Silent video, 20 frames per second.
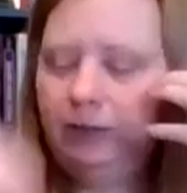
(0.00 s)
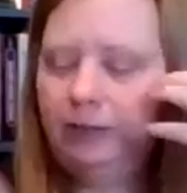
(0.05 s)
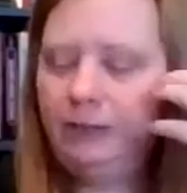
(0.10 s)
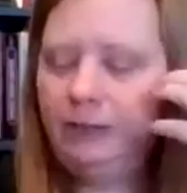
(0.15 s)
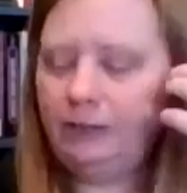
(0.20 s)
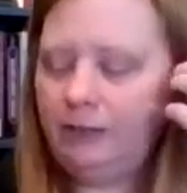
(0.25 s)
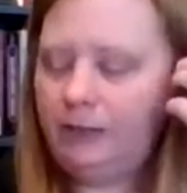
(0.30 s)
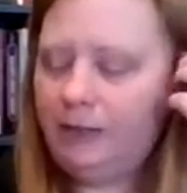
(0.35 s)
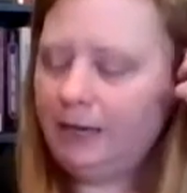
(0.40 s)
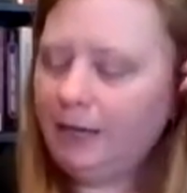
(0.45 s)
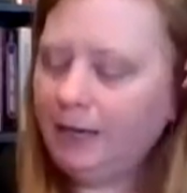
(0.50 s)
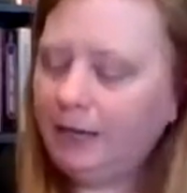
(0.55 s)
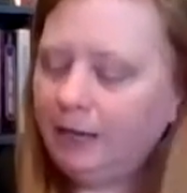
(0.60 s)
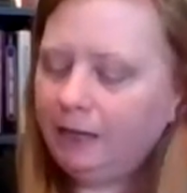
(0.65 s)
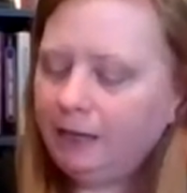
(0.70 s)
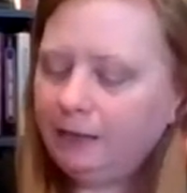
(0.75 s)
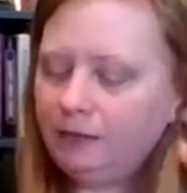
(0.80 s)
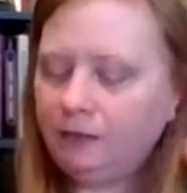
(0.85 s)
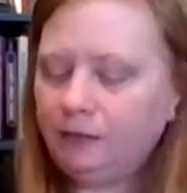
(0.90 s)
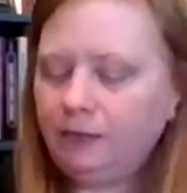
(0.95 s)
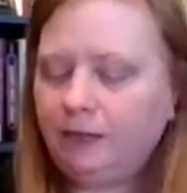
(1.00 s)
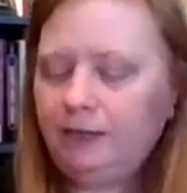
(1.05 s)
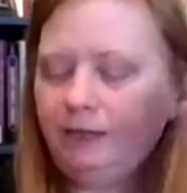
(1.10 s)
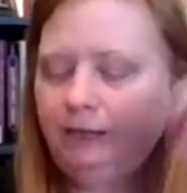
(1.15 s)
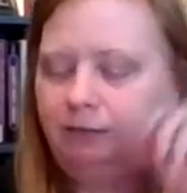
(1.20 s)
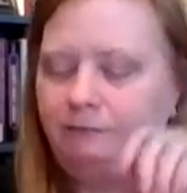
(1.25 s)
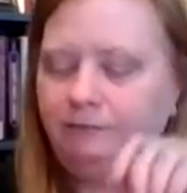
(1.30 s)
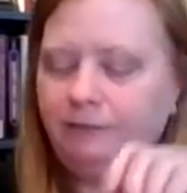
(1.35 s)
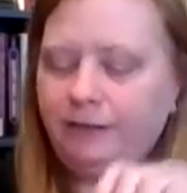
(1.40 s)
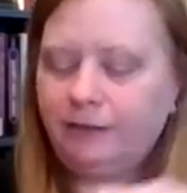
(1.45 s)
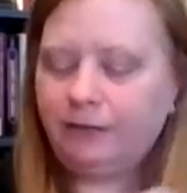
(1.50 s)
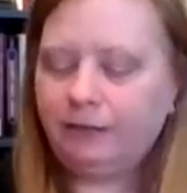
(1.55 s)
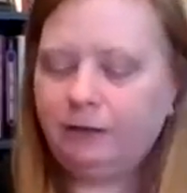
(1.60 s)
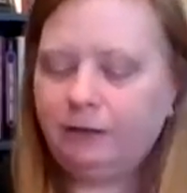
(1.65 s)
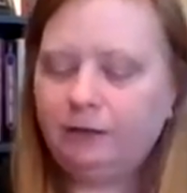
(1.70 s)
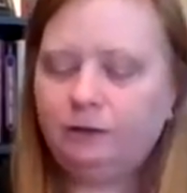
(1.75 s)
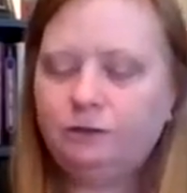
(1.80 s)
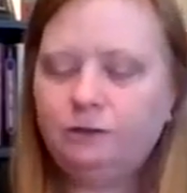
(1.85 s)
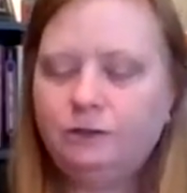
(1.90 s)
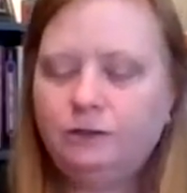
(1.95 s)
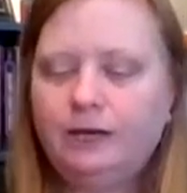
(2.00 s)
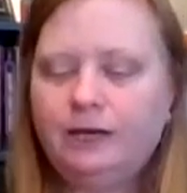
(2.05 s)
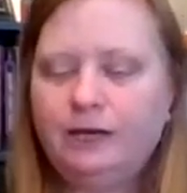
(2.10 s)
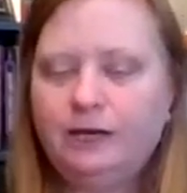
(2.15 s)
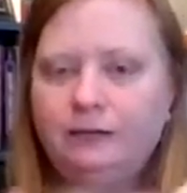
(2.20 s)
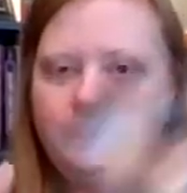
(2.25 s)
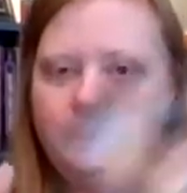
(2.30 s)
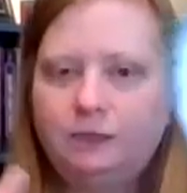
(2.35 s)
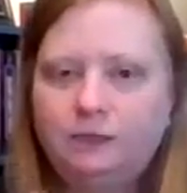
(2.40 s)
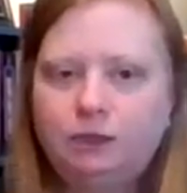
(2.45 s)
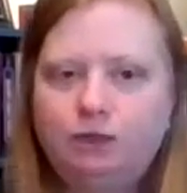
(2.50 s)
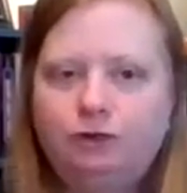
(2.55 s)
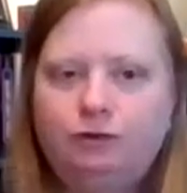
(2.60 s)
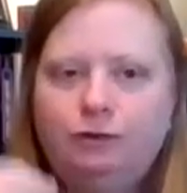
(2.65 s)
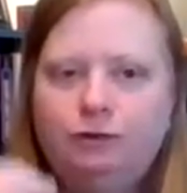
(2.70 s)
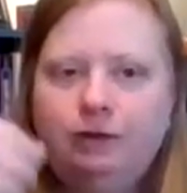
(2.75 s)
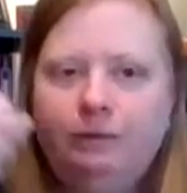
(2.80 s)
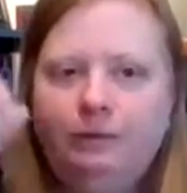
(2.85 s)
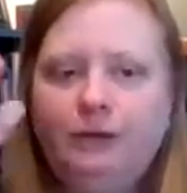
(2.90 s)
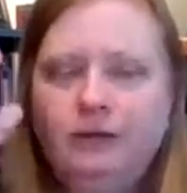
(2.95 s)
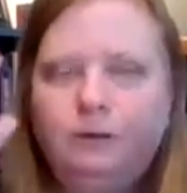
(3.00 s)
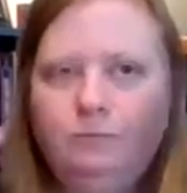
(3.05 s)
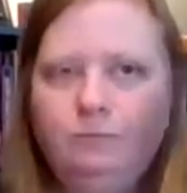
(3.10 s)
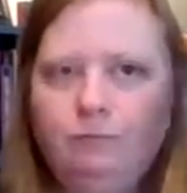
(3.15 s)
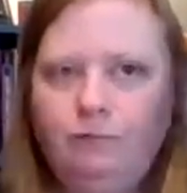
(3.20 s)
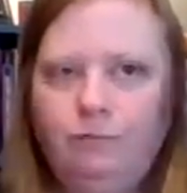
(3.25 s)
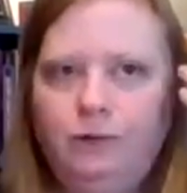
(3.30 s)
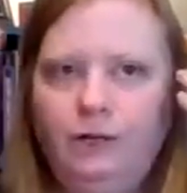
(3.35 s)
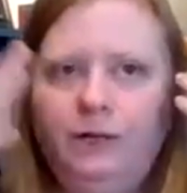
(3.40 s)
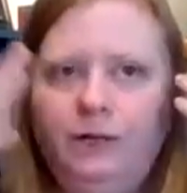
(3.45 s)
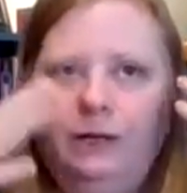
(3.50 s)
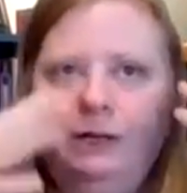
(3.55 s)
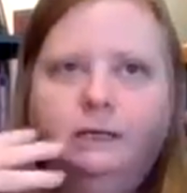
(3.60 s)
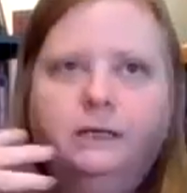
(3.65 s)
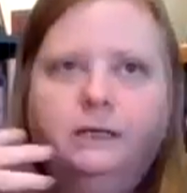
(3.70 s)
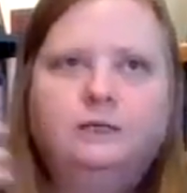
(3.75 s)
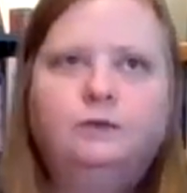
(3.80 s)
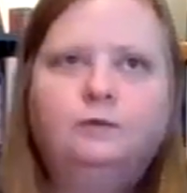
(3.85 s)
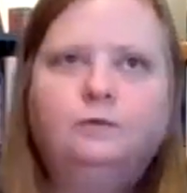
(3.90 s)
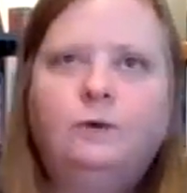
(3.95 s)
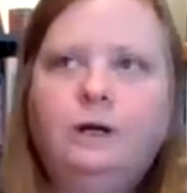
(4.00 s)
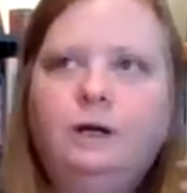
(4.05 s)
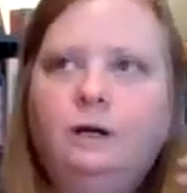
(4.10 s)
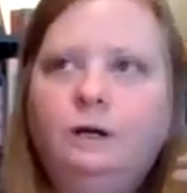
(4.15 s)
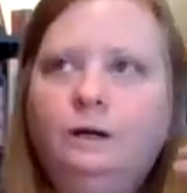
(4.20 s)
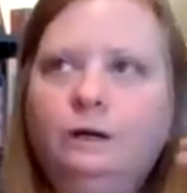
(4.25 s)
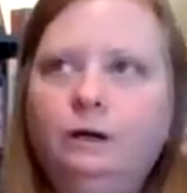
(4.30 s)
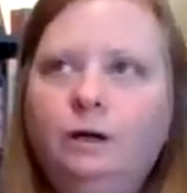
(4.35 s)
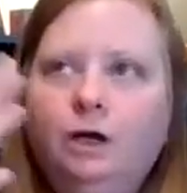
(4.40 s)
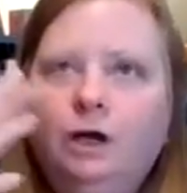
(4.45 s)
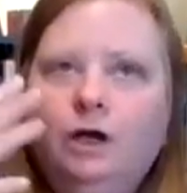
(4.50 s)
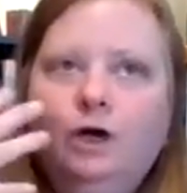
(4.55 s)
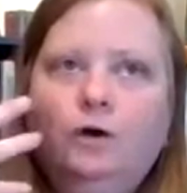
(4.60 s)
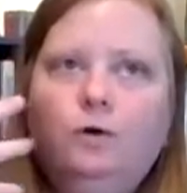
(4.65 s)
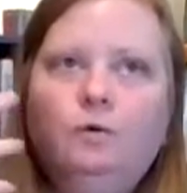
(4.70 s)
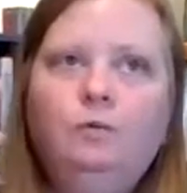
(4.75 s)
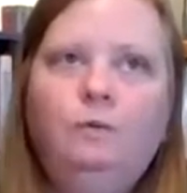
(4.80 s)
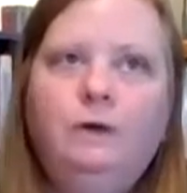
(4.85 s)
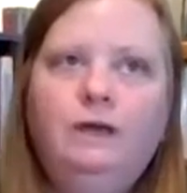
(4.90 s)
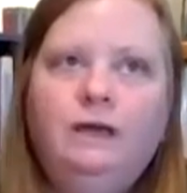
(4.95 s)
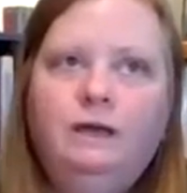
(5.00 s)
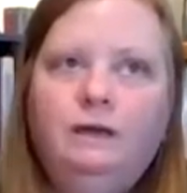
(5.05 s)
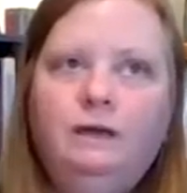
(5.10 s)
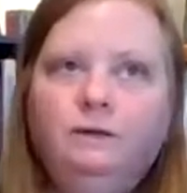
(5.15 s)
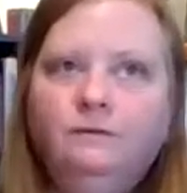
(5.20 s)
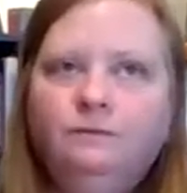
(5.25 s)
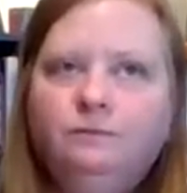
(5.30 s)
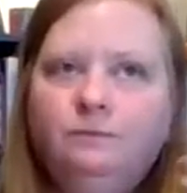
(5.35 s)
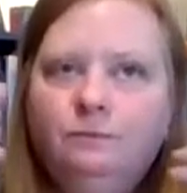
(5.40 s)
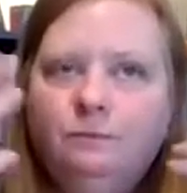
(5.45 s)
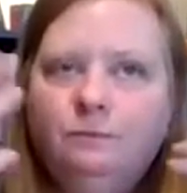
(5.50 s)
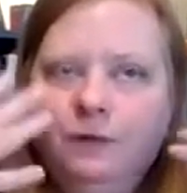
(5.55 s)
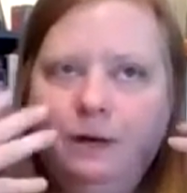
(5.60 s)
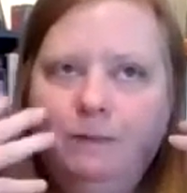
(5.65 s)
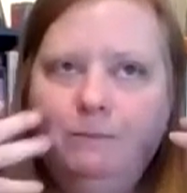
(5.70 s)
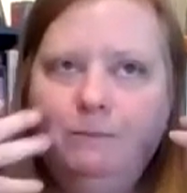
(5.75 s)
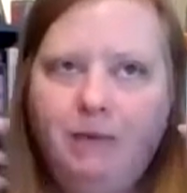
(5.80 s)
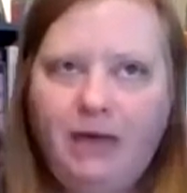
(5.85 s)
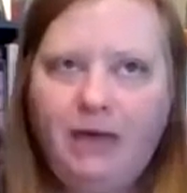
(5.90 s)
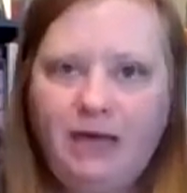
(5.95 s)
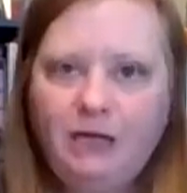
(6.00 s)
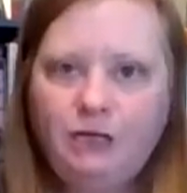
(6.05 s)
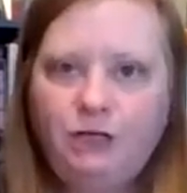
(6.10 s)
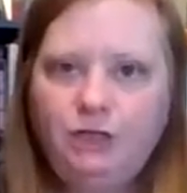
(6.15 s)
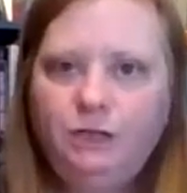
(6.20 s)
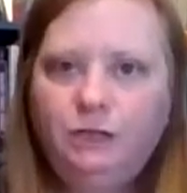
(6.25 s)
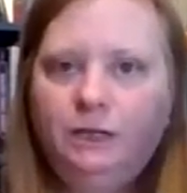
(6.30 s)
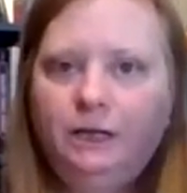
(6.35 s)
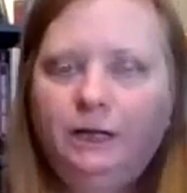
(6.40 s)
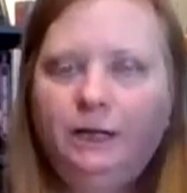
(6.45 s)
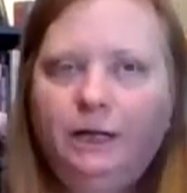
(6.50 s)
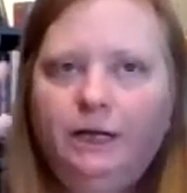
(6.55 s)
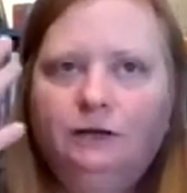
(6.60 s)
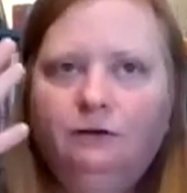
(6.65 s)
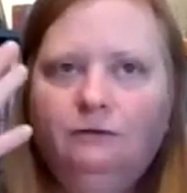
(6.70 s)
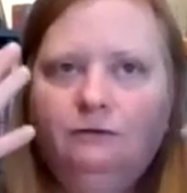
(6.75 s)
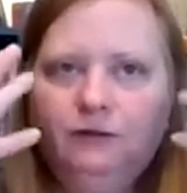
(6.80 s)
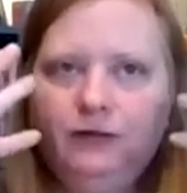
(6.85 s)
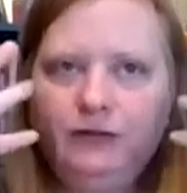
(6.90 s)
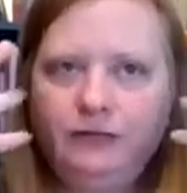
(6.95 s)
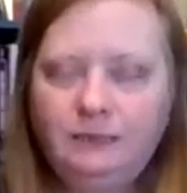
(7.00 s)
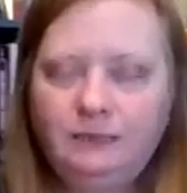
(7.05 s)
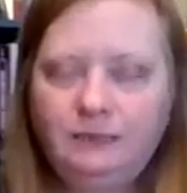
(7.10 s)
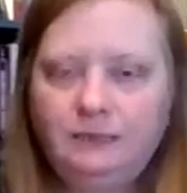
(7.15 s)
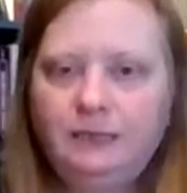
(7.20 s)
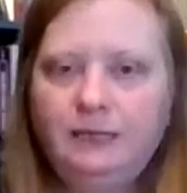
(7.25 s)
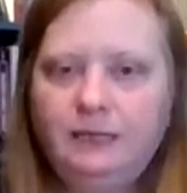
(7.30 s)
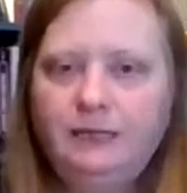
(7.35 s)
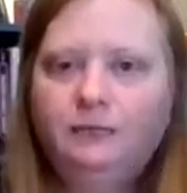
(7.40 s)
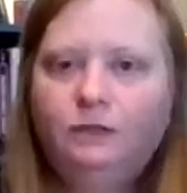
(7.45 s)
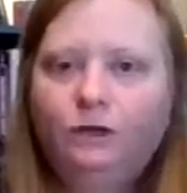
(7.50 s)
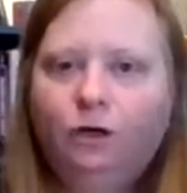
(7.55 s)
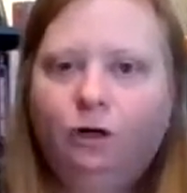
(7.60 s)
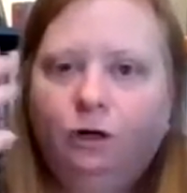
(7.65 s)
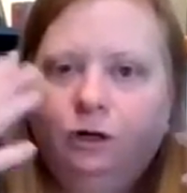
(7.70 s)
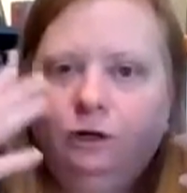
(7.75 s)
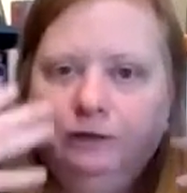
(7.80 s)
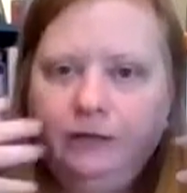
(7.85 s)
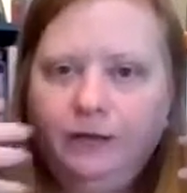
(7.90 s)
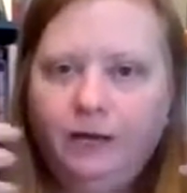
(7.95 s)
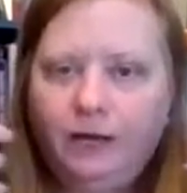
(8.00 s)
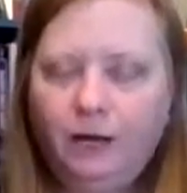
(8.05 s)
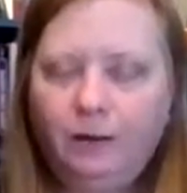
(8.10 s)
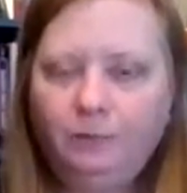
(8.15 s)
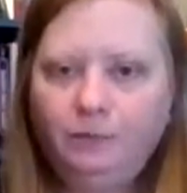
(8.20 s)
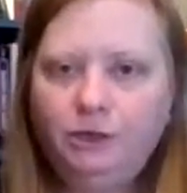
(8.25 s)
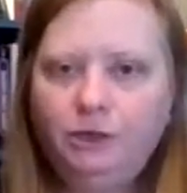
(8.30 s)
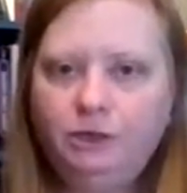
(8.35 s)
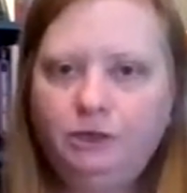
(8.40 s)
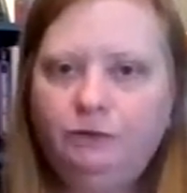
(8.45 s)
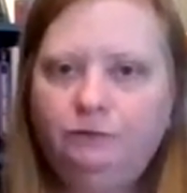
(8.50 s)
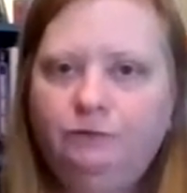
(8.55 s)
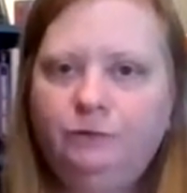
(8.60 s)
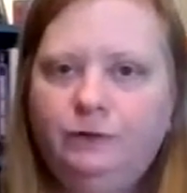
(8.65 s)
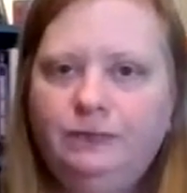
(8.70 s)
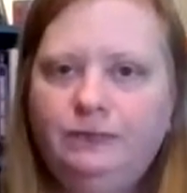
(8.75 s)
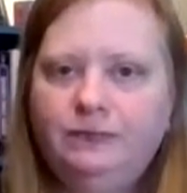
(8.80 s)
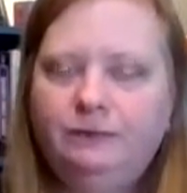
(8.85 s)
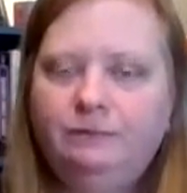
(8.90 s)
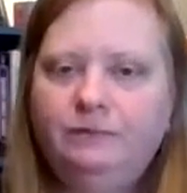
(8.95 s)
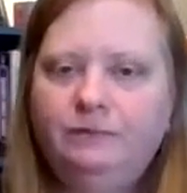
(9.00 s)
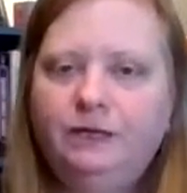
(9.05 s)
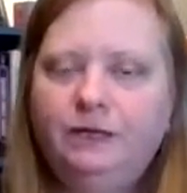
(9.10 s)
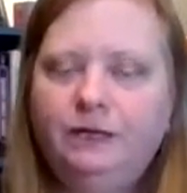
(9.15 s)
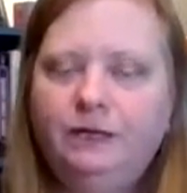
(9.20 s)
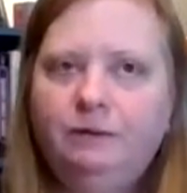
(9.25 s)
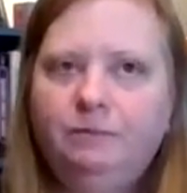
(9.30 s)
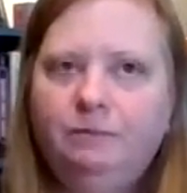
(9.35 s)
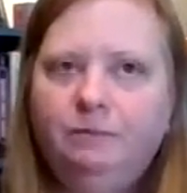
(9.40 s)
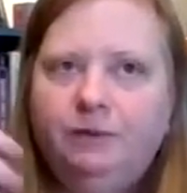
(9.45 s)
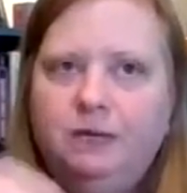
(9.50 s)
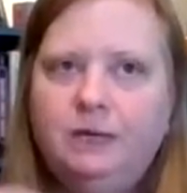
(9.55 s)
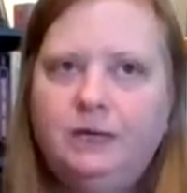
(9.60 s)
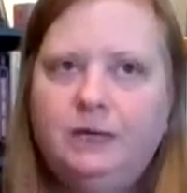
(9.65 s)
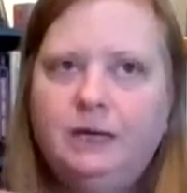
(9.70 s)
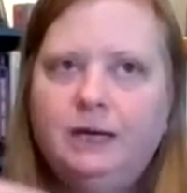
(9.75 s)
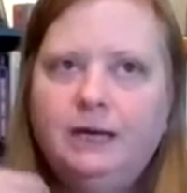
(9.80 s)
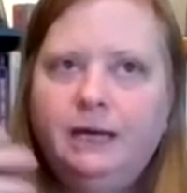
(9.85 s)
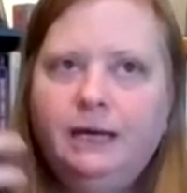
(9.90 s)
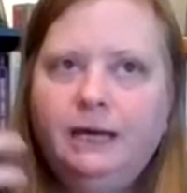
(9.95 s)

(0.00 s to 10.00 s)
again, kind of like our guy that's dreaming, Bria is where we imagine and fantasize all the options of what something can be.